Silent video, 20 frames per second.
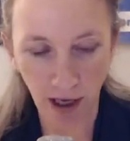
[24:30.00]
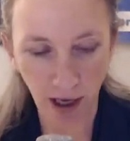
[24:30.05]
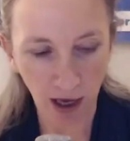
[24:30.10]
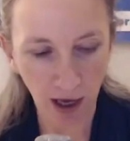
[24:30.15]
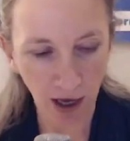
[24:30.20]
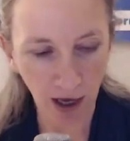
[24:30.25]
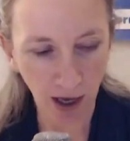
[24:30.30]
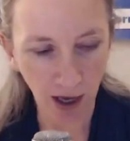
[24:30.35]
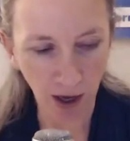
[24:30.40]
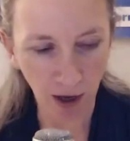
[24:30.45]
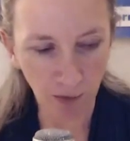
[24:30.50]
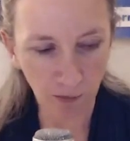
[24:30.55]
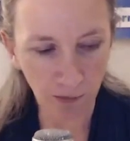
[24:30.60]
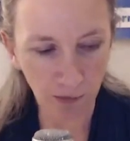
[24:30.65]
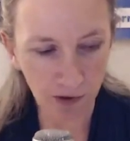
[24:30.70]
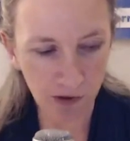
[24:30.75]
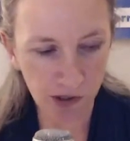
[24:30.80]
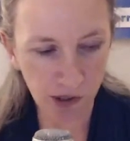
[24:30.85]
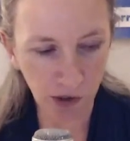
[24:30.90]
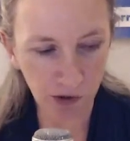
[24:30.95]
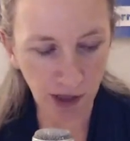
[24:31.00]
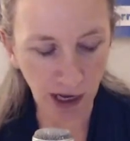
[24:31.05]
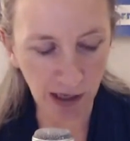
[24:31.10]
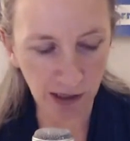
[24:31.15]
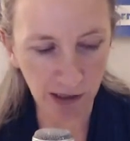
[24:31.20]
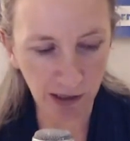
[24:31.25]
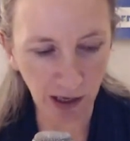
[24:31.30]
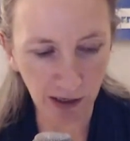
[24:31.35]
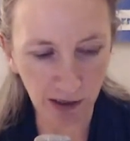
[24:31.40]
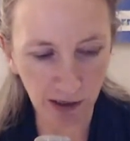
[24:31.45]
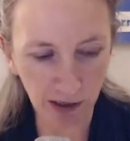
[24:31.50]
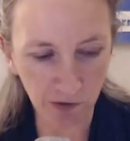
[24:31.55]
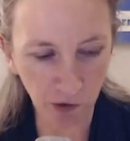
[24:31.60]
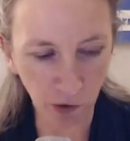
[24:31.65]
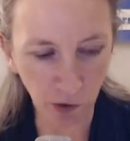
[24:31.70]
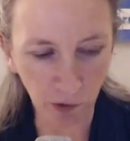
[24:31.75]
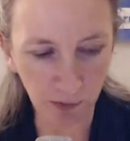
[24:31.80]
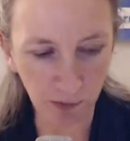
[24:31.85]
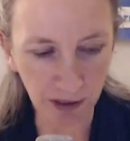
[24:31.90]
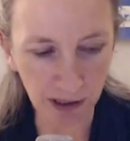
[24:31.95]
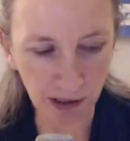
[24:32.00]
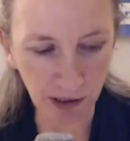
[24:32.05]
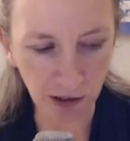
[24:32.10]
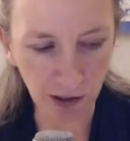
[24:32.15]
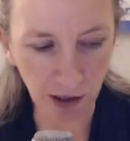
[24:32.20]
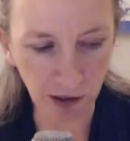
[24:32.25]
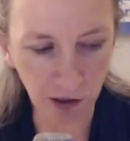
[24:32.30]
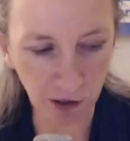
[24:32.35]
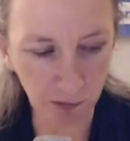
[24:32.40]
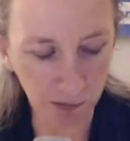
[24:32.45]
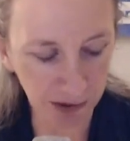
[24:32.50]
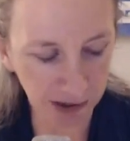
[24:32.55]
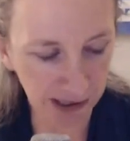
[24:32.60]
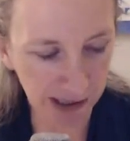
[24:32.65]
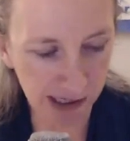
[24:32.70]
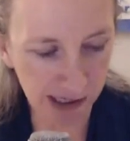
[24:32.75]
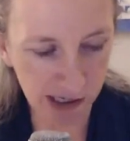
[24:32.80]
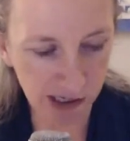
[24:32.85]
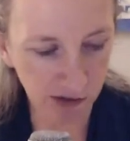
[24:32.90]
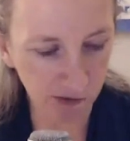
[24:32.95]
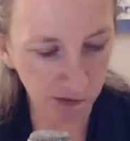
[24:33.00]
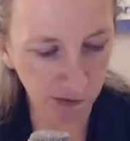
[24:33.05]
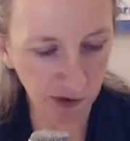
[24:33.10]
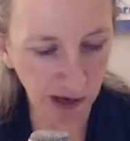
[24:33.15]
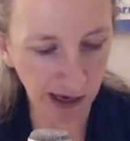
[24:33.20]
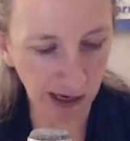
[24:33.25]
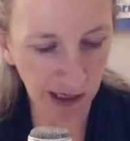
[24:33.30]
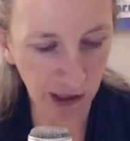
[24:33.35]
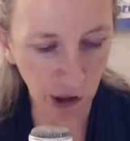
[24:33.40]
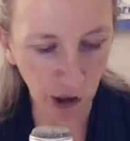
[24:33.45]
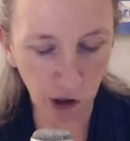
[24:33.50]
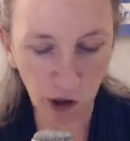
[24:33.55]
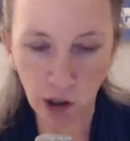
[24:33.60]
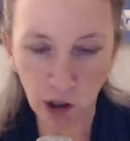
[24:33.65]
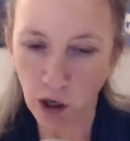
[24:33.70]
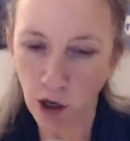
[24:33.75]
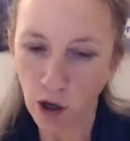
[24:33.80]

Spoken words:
So that has all been a complete failure.